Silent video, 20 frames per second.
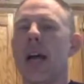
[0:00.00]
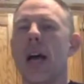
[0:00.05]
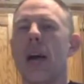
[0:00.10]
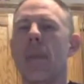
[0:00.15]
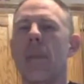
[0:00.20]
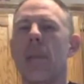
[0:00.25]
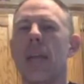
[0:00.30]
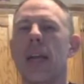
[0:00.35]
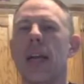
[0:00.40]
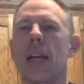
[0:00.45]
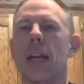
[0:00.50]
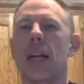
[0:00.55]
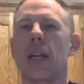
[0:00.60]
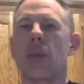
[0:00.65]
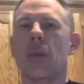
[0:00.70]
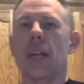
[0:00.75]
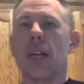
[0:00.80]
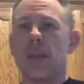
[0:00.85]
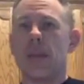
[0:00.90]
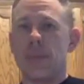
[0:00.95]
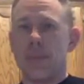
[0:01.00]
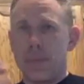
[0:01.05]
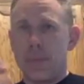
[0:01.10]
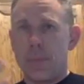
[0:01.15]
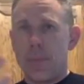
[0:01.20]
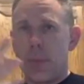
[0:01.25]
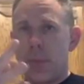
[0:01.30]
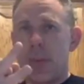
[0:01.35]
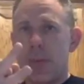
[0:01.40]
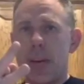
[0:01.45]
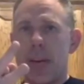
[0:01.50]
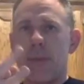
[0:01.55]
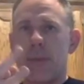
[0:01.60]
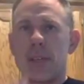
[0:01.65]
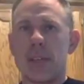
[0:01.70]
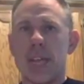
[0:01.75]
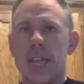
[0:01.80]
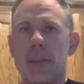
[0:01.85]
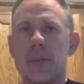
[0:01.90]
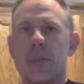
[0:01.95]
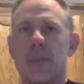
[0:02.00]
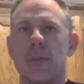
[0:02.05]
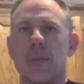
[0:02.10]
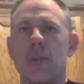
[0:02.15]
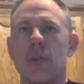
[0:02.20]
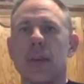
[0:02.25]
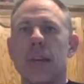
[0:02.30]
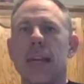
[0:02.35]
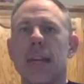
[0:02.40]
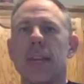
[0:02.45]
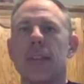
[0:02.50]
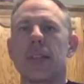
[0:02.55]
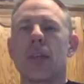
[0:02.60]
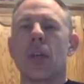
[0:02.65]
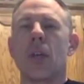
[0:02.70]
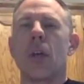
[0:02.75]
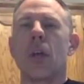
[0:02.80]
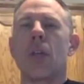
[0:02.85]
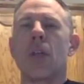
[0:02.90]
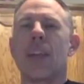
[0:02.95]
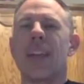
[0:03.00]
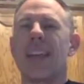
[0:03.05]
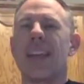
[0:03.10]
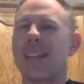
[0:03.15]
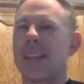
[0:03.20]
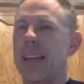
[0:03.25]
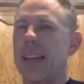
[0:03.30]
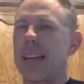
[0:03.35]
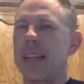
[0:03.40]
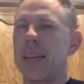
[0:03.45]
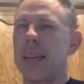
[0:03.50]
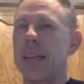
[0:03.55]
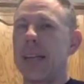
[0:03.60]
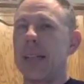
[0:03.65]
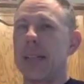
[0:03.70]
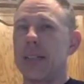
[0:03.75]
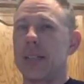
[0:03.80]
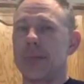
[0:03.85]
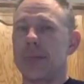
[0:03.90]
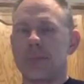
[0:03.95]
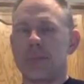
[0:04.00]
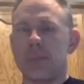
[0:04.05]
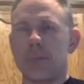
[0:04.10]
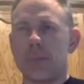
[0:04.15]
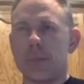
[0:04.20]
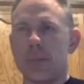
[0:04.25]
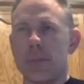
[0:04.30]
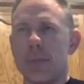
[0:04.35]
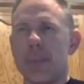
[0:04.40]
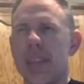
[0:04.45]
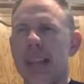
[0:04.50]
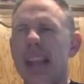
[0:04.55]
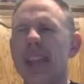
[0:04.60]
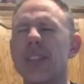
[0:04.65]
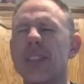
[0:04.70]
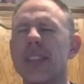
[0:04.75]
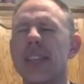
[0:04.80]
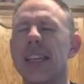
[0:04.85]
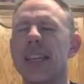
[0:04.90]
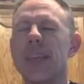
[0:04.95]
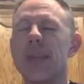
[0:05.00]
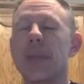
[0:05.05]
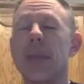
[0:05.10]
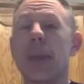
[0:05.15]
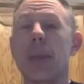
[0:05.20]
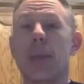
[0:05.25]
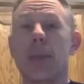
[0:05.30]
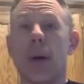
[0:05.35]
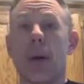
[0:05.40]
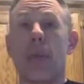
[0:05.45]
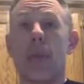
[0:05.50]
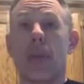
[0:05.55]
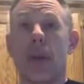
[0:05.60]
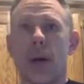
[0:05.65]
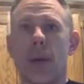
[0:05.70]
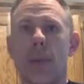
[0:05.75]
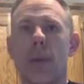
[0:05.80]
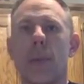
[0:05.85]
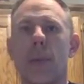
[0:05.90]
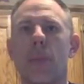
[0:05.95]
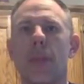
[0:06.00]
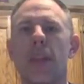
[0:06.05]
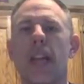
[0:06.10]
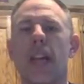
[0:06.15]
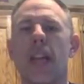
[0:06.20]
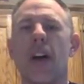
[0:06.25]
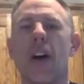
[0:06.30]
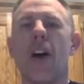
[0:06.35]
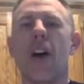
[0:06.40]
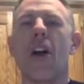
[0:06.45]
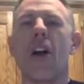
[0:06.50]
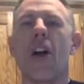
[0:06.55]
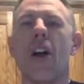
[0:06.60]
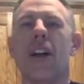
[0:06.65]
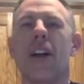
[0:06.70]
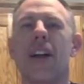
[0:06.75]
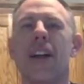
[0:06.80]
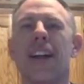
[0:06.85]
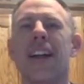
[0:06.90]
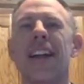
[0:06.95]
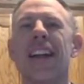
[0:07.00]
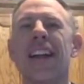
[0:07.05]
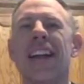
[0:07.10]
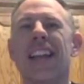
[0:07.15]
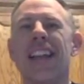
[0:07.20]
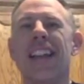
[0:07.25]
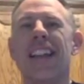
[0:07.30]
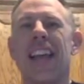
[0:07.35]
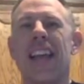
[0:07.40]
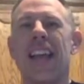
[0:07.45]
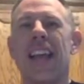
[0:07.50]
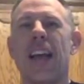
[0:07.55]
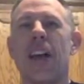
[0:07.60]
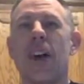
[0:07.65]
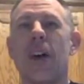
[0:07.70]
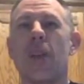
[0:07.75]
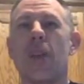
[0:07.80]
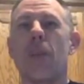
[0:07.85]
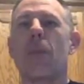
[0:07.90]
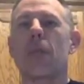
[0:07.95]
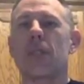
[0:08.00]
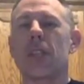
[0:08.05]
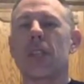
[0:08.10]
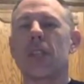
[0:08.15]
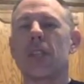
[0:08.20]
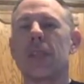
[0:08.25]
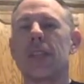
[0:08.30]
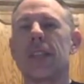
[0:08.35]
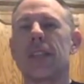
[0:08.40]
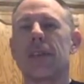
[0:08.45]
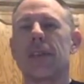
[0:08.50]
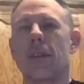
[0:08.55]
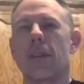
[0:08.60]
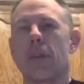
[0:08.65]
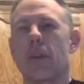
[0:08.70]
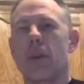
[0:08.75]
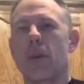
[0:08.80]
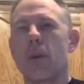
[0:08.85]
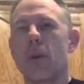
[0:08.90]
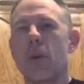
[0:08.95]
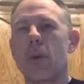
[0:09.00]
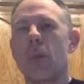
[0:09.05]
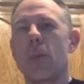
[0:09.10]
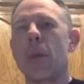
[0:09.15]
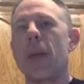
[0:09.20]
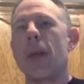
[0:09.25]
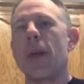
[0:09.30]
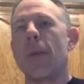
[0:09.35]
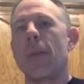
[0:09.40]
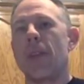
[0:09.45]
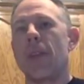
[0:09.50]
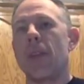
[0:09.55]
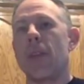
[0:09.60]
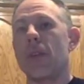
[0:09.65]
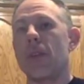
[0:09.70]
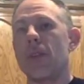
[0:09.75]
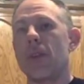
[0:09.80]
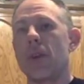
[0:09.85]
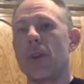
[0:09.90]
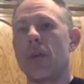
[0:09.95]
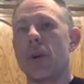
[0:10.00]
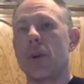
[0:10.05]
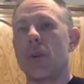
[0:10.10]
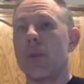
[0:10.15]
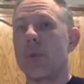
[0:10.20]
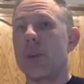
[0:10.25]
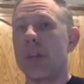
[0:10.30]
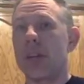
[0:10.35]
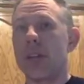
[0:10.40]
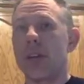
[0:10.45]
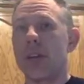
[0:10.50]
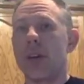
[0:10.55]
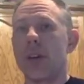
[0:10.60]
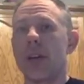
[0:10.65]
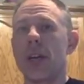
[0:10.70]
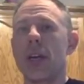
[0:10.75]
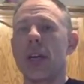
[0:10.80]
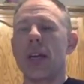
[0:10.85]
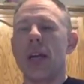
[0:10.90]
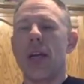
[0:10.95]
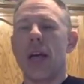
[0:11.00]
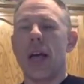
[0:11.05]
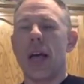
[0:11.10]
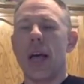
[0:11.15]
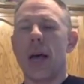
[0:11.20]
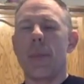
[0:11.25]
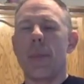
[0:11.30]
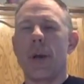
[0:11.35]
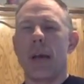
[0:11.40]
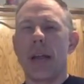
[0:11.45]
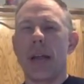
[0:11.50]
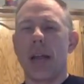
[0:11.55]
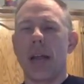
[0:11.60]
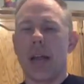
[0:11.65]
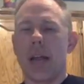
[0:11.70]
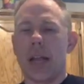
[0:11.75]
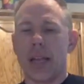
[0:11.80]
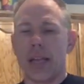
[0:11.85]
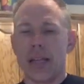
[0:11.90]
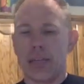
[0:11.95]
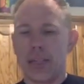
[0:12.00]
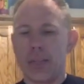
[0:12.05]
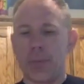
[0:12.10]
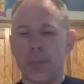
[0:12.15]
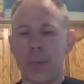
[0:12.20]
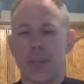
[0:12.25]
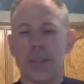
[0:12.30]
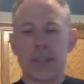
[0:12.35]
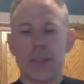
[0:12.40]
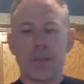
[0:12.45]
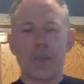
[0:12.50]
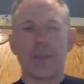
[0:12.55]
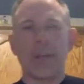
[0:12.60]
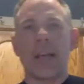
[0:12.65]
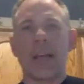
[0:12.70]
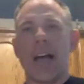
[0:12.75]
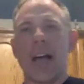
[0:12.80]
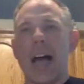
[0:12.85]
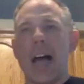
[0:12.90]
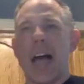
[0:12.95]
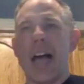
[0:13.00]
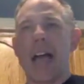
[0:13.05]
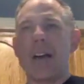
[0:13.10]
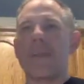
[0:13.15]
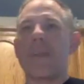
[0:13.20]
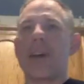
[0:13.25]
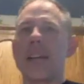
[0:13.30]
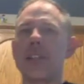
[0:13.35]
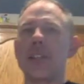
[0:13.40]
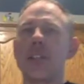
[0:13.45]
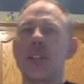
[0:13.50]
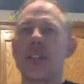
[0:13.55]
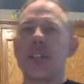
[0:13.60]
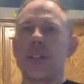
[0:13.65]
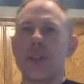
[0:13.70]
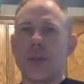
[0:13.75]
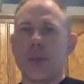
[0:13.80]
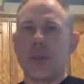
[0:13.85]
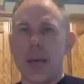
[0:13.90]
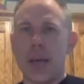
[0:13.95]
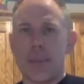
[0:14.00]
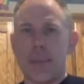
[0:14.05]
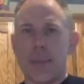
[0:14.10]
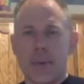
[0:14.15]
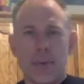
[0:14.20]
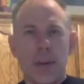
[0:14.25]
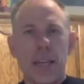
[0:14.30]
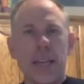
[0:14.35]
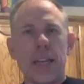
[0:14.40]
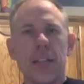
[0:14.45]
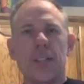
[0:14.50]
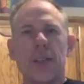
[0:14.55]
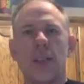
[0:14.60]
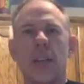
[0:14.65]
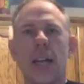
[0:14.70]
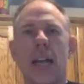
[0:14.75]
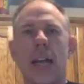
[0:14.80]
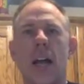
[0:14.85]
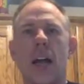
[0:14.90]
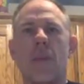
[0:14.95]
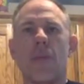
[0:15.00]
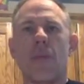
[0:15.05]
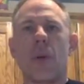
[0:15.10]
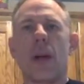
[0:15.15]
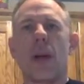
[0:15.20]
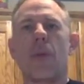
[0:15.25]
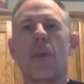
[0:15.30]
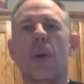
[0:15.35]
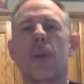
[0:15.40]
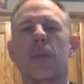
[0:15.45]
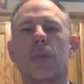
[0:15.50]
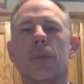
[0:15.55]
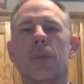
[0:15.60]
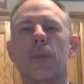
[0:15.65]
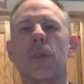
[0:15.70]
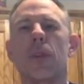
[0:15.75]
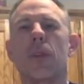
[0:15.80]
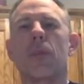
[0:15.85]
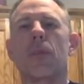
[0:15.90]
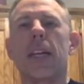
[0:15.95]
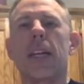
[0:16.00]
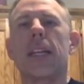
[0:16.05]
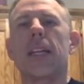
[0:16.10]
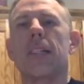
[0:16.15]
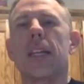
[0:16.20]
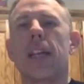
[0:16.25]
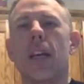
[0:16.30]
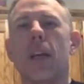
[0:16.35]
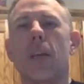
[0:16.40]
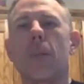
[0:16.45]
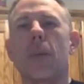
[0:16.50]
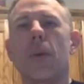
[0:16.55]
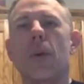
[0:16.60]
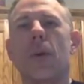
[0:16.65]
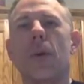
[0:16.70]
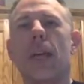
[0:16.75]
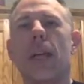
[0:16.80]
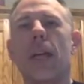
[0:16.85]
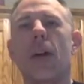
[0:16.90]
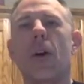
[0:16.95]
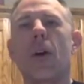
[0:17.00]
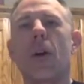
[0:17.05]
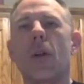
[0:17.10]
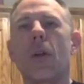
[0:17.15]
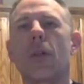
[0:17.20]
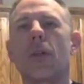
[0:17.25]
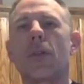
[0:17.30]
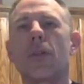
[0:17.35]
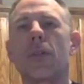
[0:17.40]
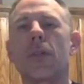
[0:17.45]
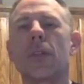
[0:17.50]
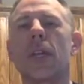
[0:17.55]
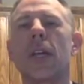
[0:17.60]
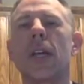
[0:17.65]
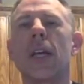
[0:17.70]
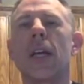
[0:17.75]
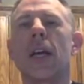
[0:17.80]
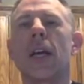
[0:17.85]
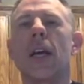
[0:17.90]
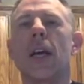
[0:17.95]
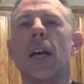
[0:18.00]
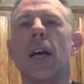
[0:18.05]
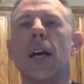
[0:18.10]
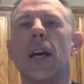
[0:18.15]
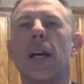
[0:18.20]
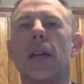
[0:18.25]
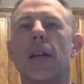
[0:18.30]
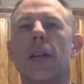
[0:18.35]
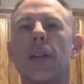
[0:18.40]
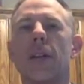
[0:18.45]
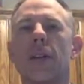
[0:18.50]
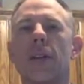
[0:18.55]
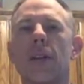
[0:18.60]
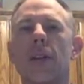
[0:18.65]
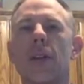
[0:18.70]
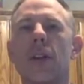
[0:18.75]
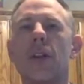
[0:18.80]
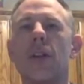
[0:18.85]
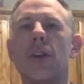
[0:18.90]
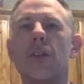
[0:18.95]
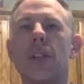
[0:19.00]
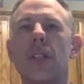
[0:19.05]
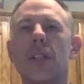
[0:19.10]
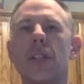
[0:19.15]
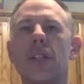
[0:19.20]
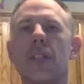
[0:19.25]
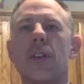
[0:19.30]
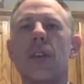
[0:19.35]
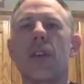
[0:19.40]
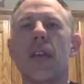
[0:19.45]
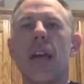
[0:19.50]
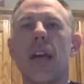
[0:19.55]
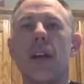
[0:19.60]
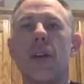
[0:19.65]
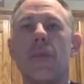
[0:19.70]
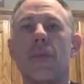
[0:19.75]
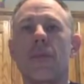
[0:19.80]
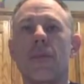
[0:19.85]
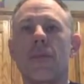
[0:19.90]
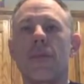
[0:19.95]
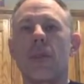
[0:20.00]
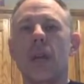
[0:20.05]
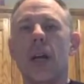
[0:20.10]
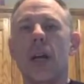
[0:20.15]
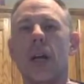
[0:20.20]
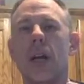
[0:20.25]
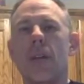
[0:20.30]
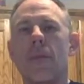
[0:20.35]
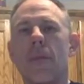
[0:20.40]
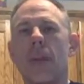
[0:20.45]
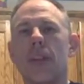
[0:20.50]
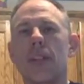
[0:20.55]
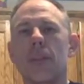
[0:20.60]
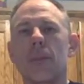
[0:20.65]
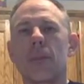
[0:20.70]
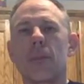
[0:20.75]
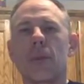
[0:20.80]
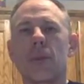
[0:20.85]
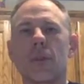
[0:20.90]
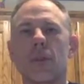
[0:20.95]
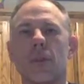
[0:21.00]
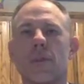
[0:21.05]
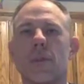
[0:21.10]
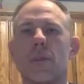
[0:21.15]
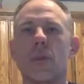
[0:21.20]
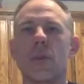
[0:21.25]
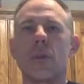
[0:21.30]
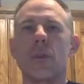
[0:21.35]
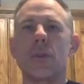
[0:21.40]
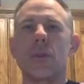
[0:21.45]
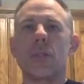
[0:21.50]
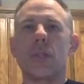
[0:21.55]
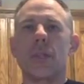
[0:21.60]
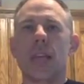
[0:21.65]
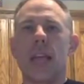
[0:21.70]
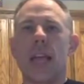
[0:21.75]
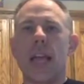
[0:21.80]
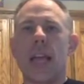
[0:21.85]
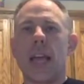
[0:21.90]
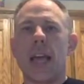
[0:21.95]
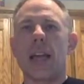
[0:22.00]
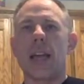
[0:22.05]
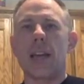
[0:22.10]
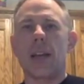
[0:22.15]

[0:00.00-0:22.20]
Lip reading: including 3 different types of greens. The athletic greens actually taste like bubble gum, but they are the most expensive of the group. The other 2 are really good and a lot less expensive. I advise you to do that, to really get your day off right with some good greens to help you get all those the nutrients that you get out of vegetables and fruits, and